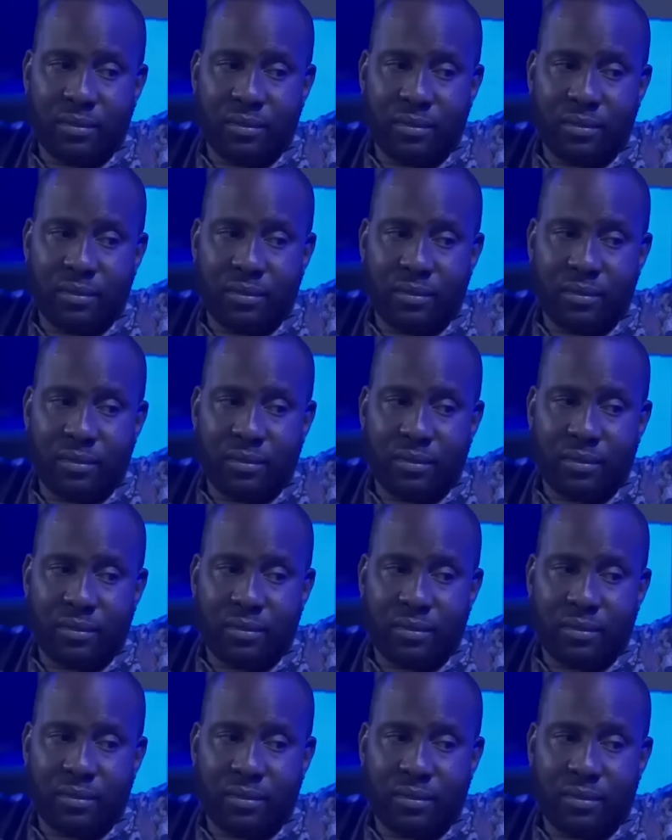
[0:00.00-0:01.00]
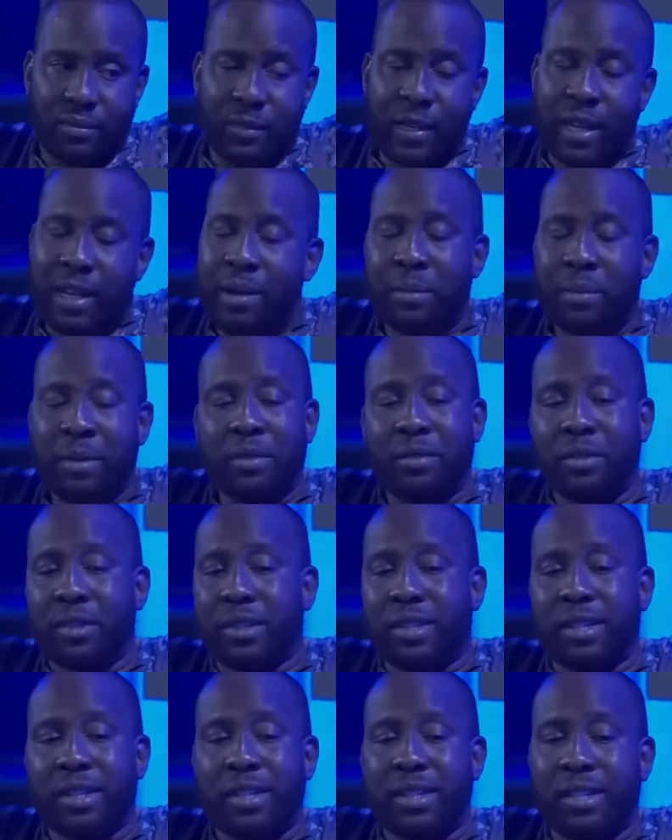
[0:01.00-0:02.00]
I can't believe you're
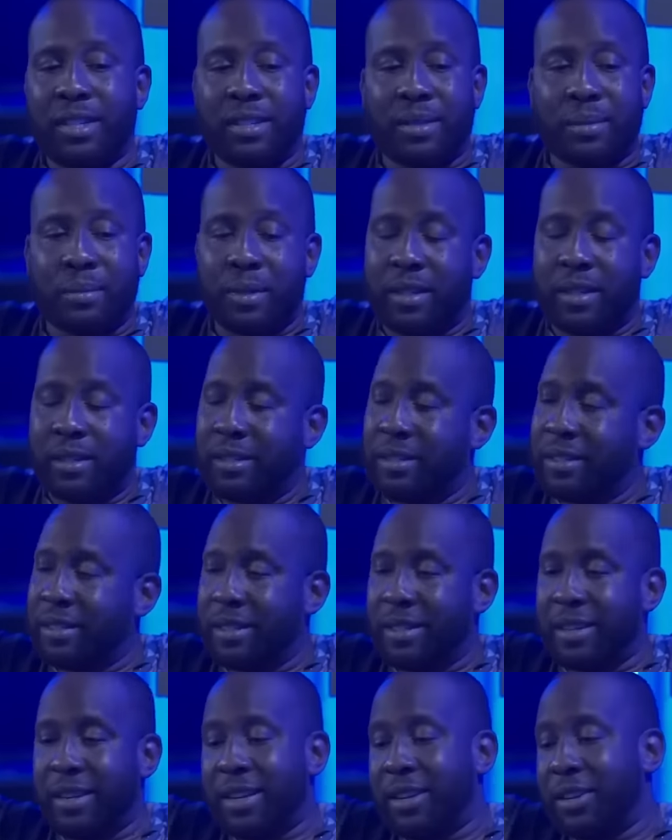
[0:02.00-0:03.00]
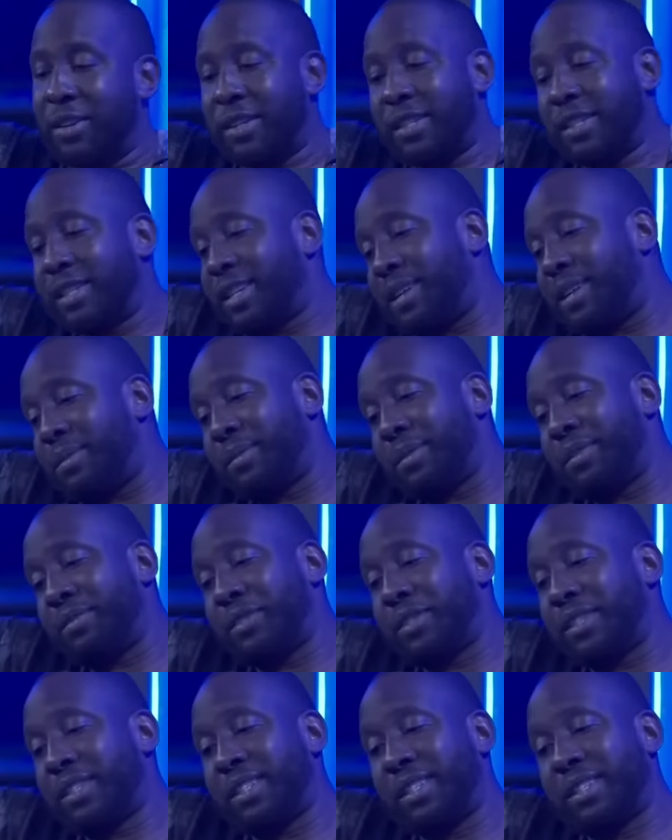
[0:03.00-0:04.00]
saying this, man. I honestly can't believe
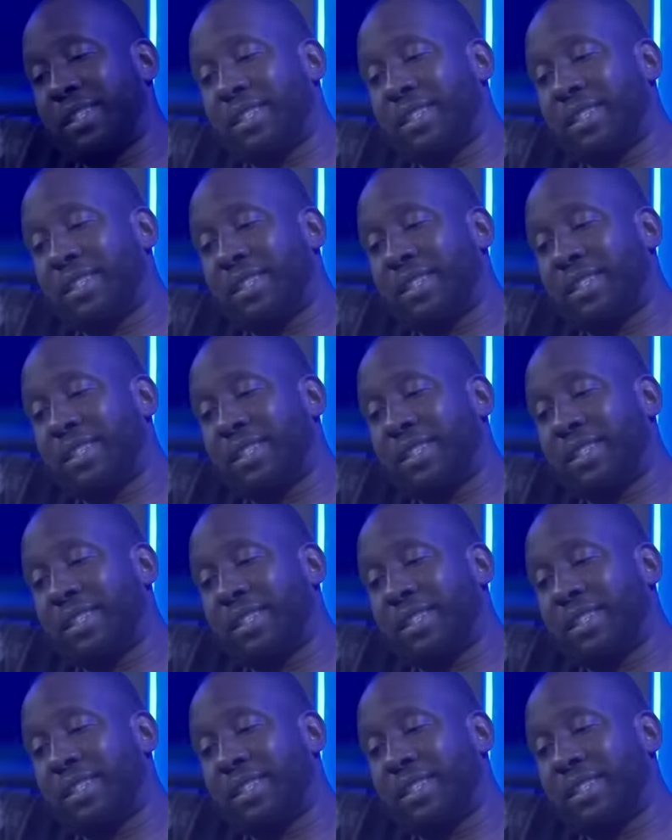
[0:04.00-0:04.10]
you're saying